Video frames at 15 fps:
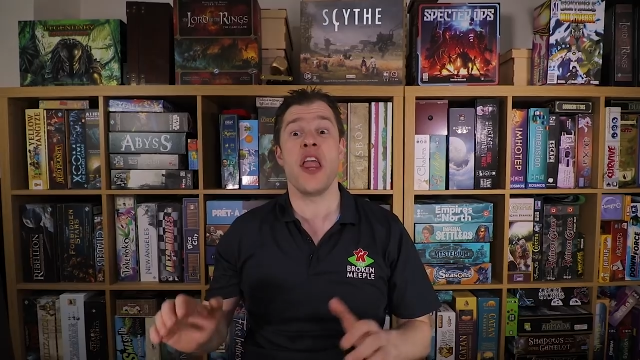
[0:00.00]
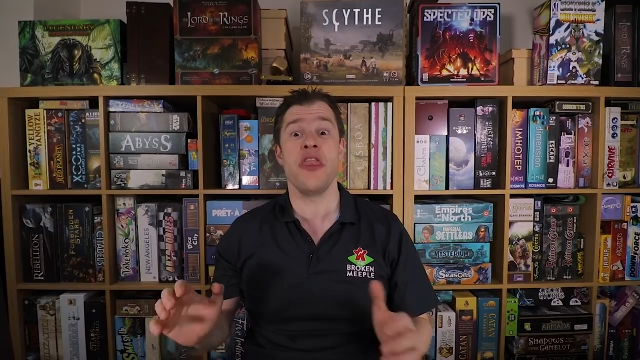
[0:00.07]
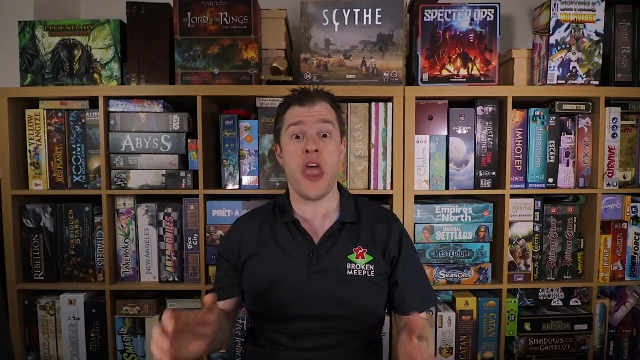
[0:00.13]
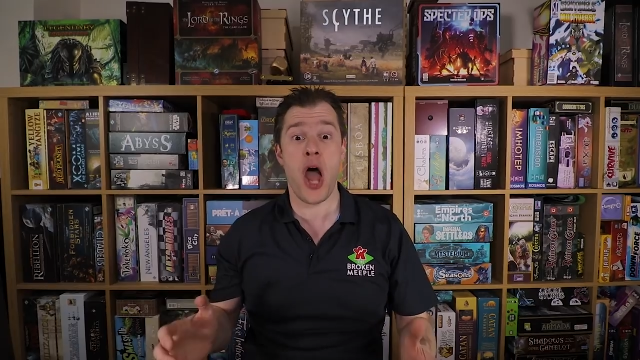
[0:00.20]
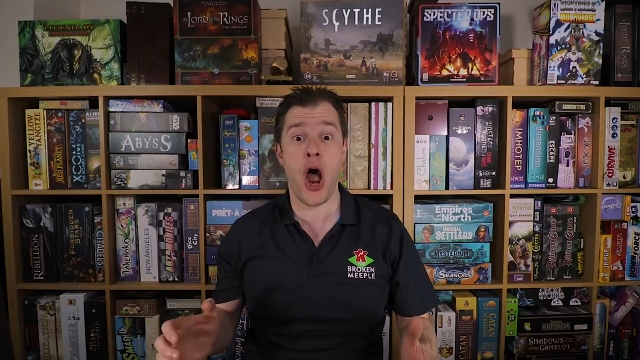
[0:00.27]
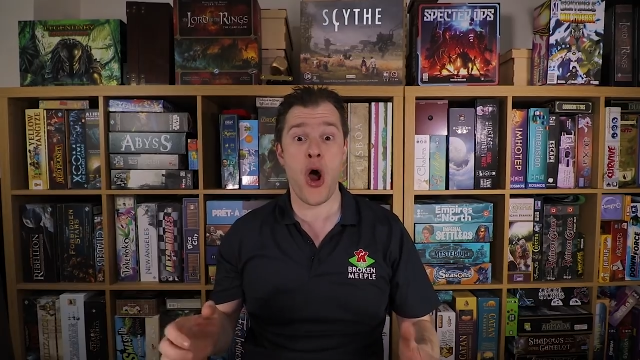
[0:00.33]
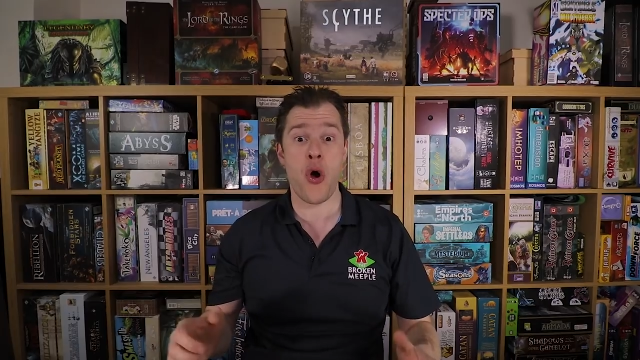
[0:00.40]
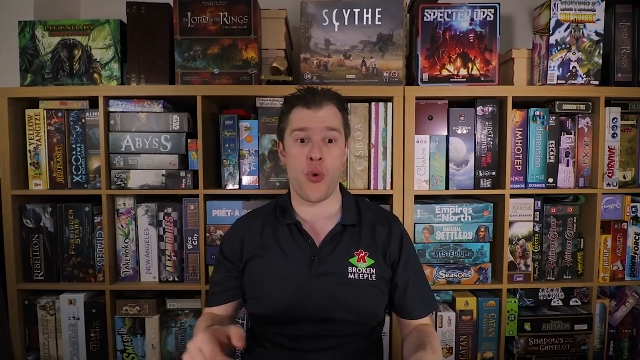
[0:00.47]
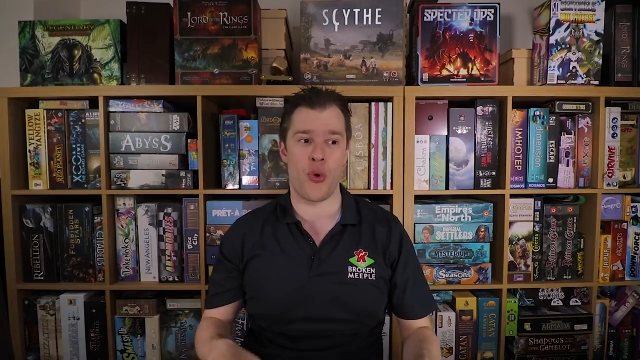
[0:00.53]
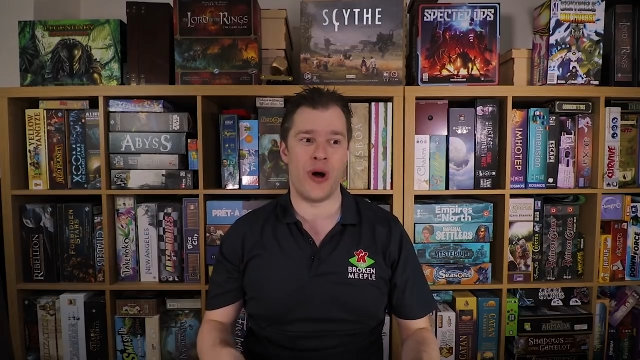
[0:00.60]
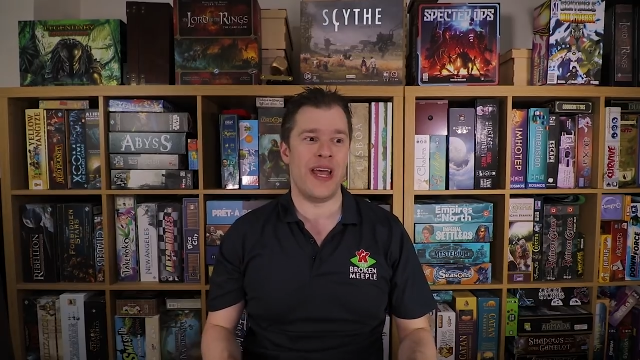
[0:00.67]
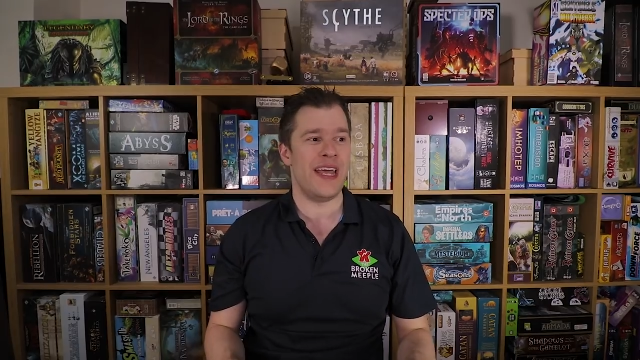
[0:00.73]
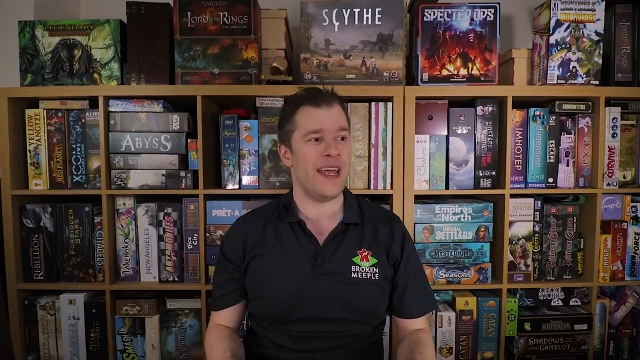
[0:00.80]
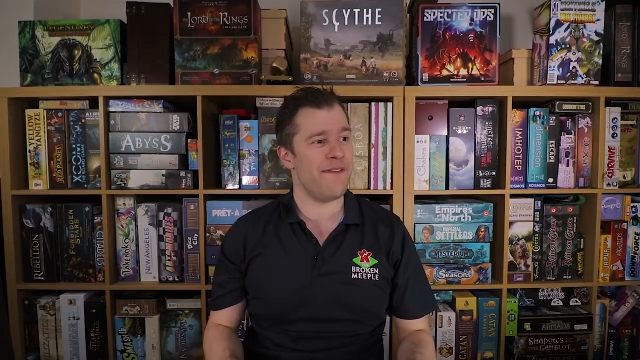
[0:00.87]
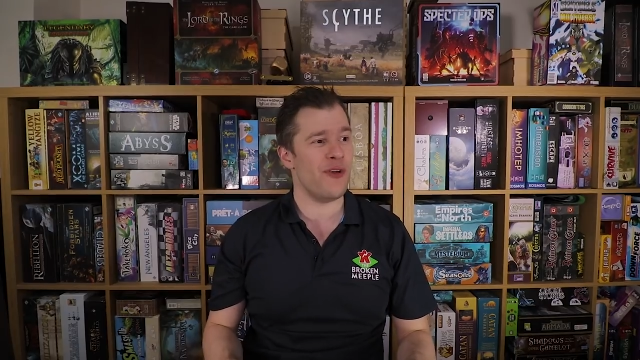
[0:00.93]
No!
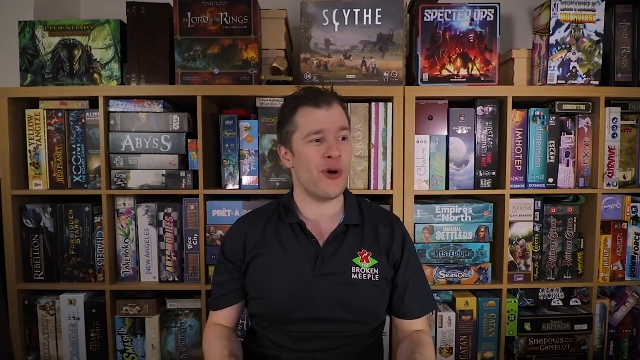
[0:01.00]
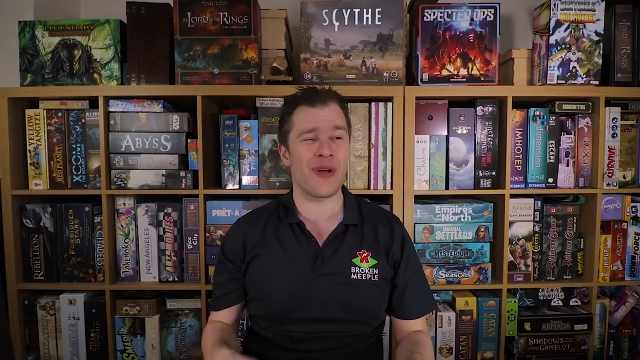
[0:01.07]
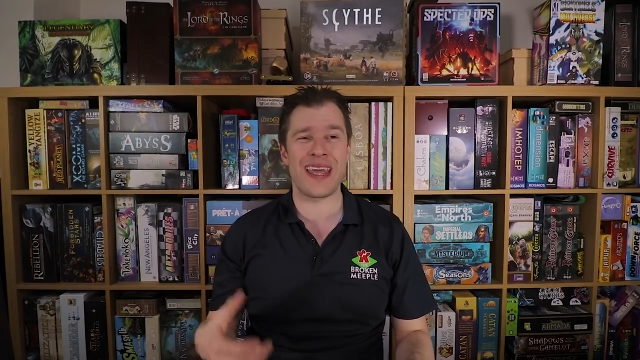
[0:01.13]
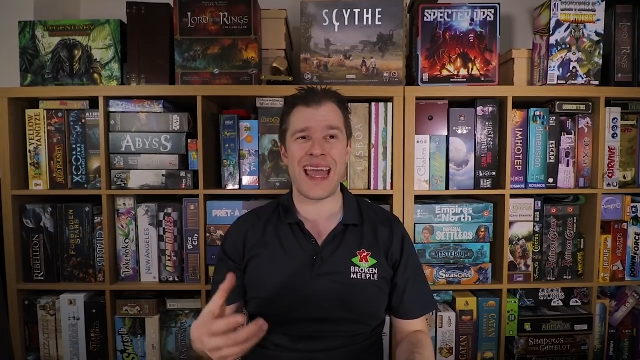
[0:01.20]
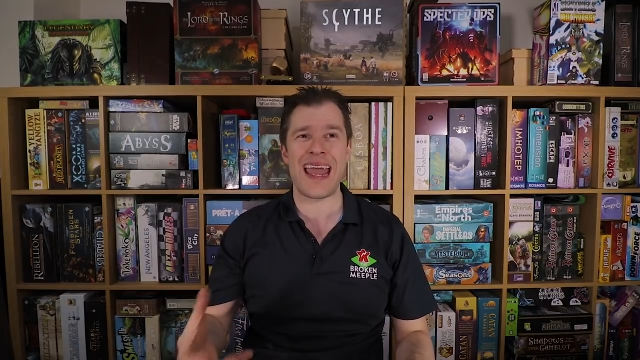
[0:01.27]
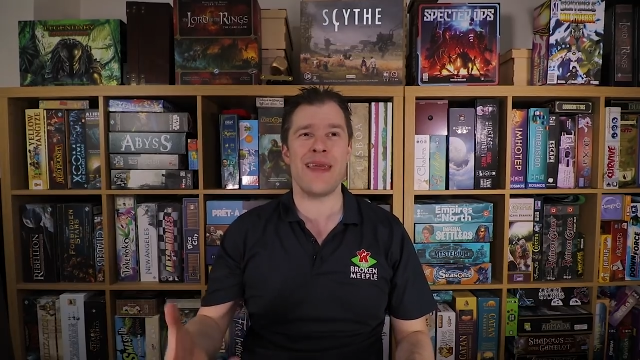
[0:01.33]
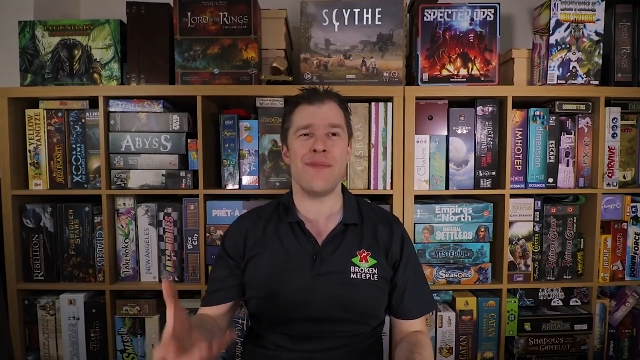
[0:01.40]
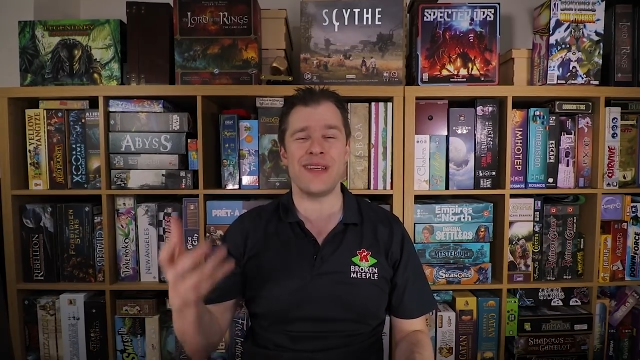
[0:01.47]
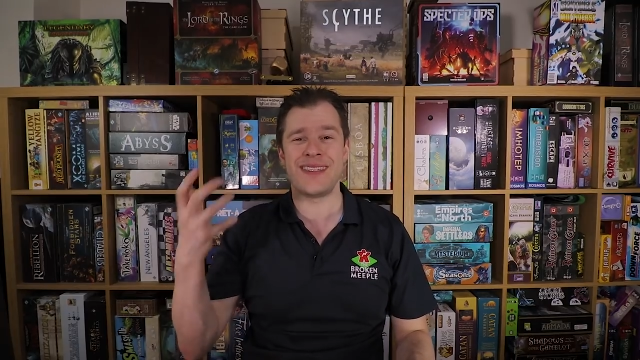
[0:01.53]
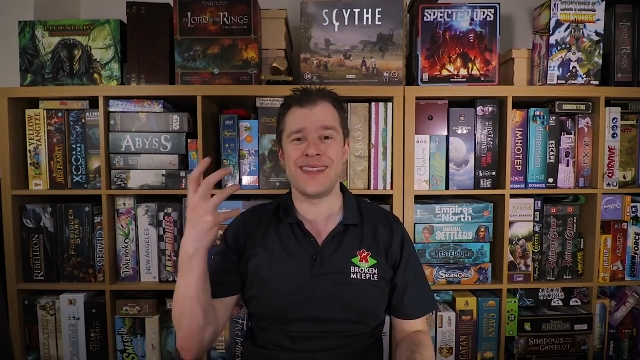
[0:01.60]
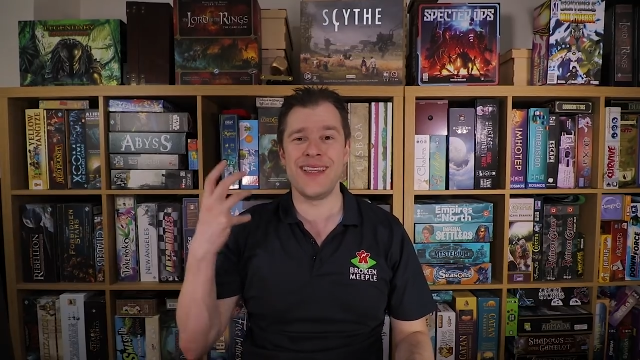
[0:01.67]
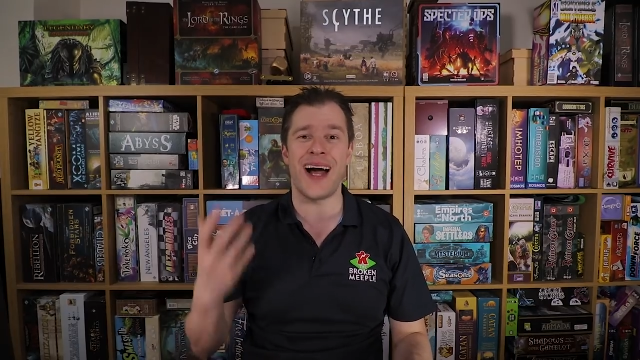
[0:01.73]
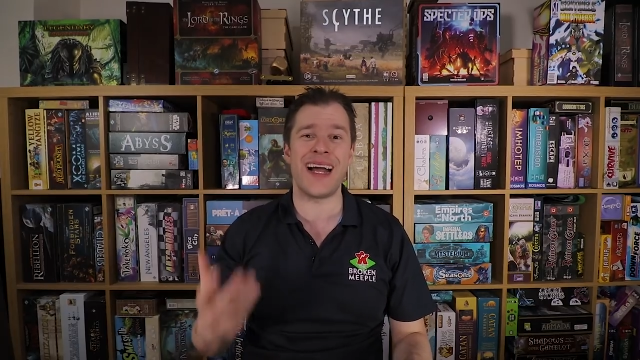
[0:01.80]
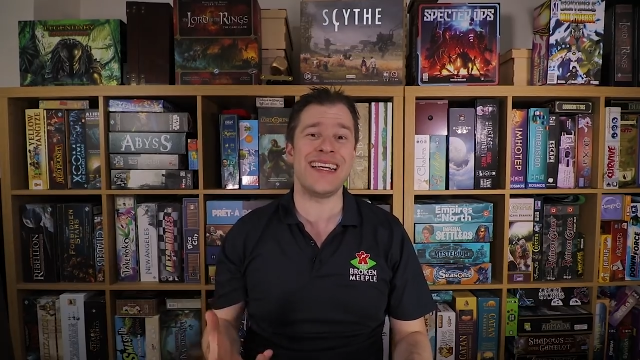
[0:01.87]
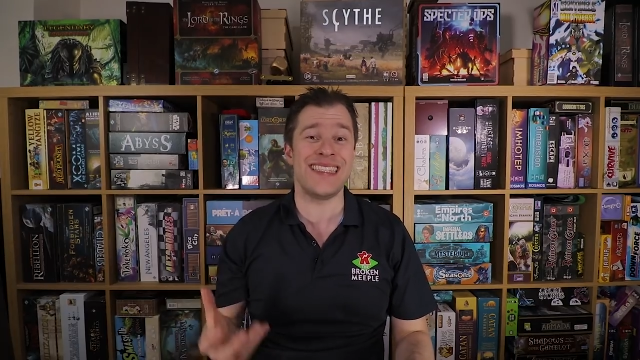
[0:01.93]
If your game is
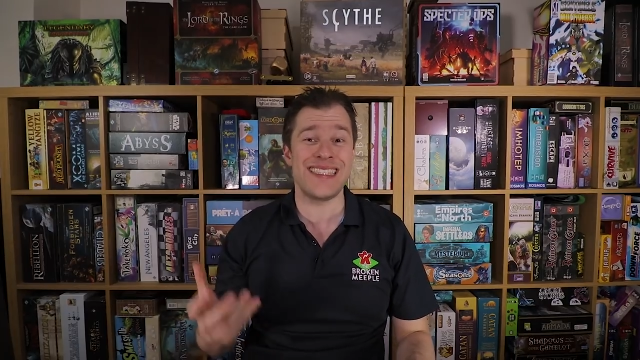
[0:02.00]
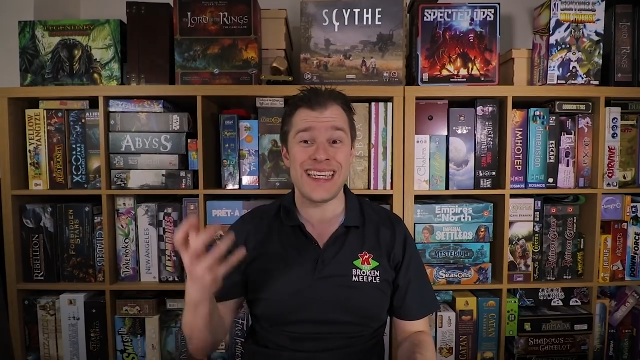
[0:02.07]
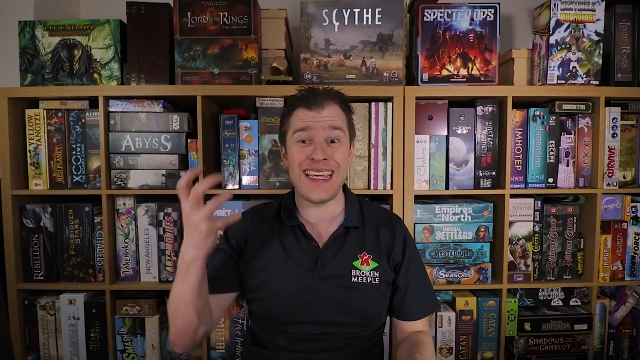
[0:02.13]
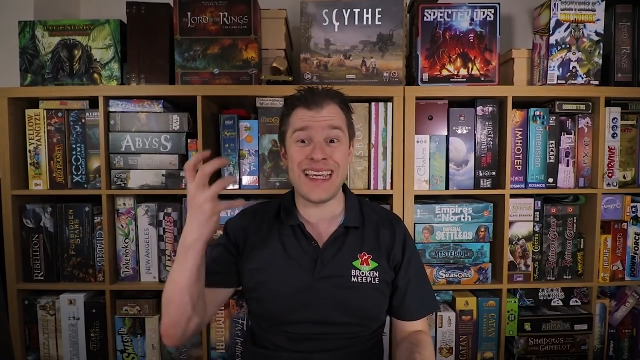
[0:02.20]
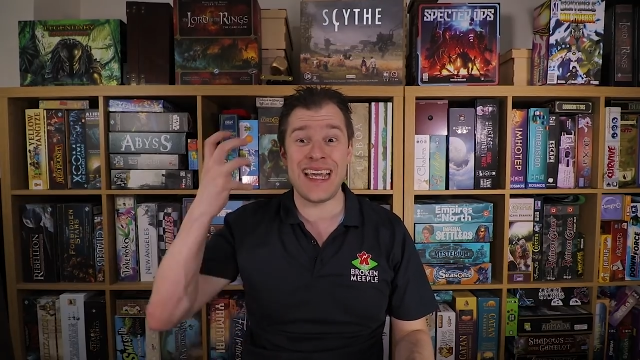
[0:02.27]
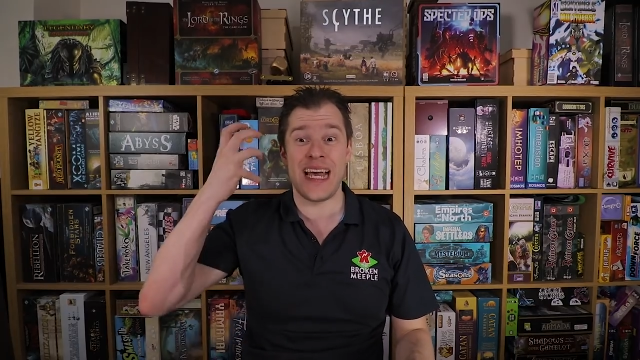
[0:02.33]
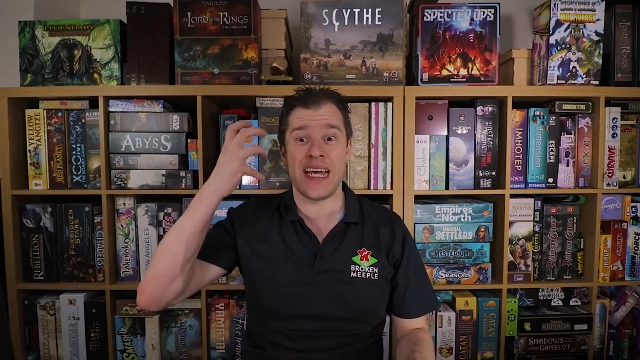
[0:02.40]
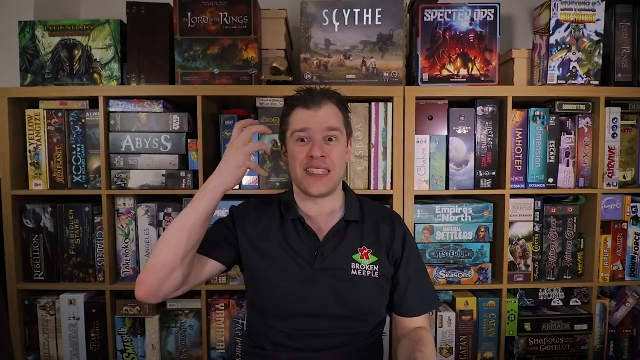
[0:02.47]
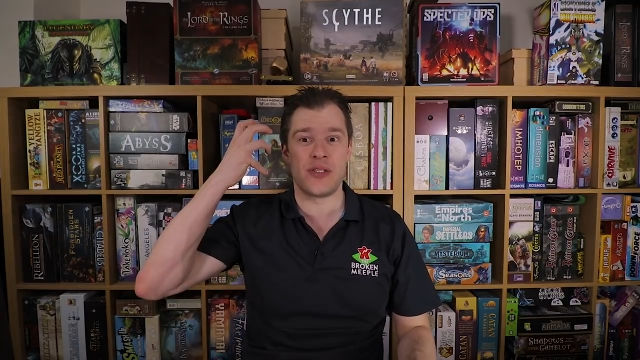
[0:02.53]
90